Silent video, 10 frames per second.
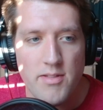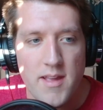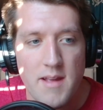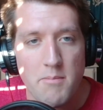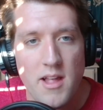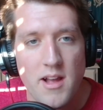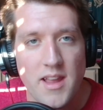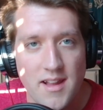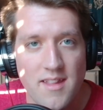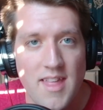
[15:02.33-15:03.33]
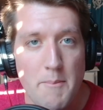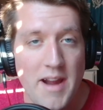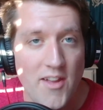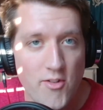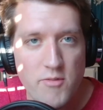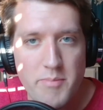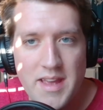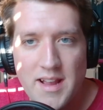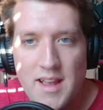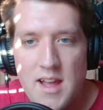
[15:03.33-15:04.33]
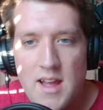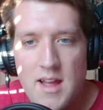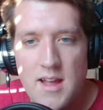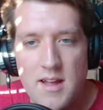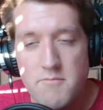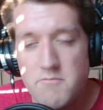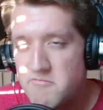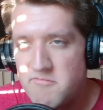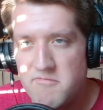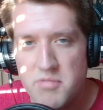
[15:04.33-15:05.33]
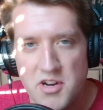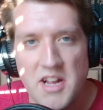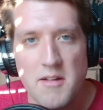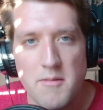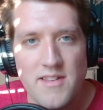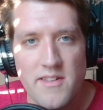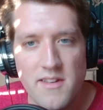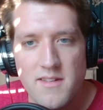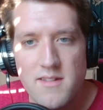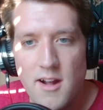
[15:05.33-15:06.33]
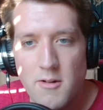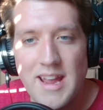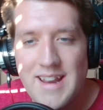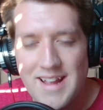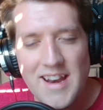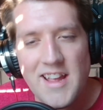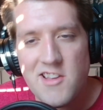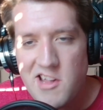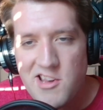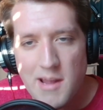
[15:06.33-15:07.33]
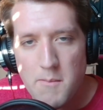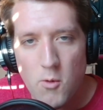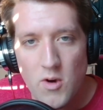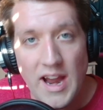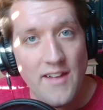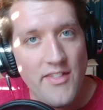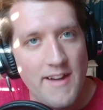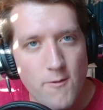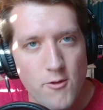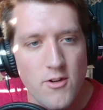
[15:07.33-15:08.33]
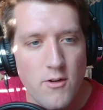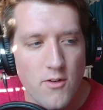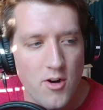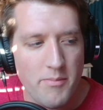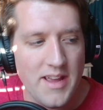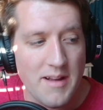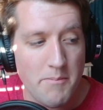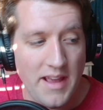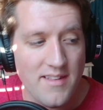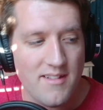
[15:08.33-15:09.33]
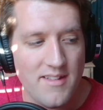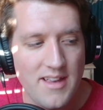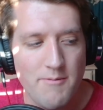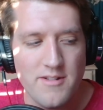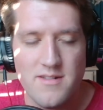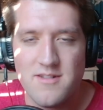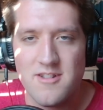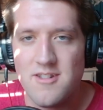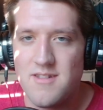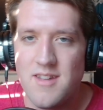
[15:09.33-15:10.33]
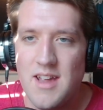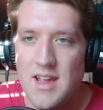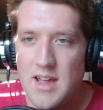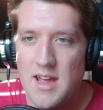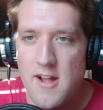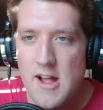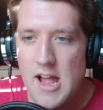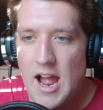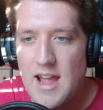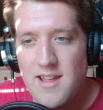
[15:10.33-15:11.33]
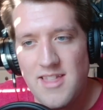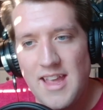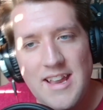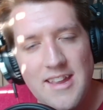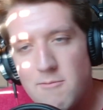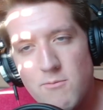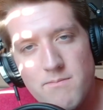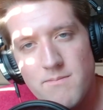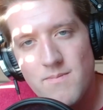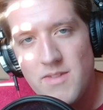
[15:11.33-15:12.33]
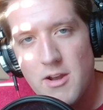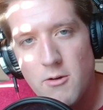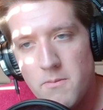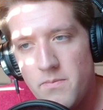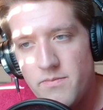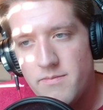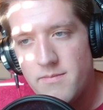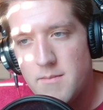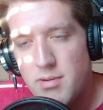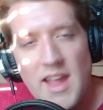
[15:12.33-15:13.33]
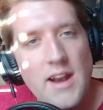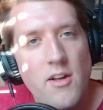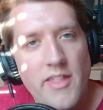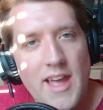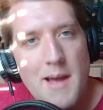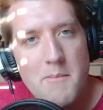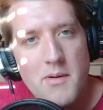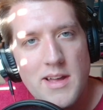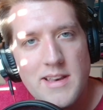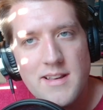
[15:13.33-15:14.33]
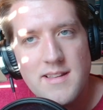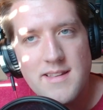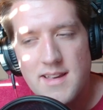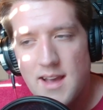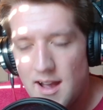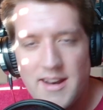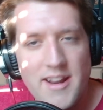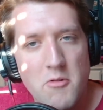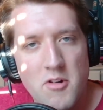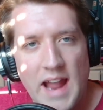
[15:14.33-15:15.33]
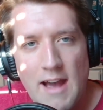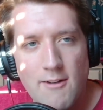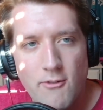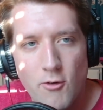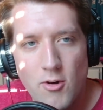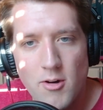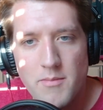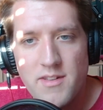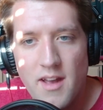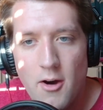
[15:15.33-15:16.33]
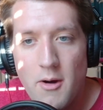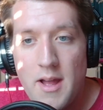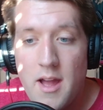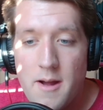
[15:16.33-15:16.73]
them lucking into that Panthers pick pretty good business. Getting DJ Moore and that first overall pick basically was just they didn't plan on that, but God, did it work out for them. So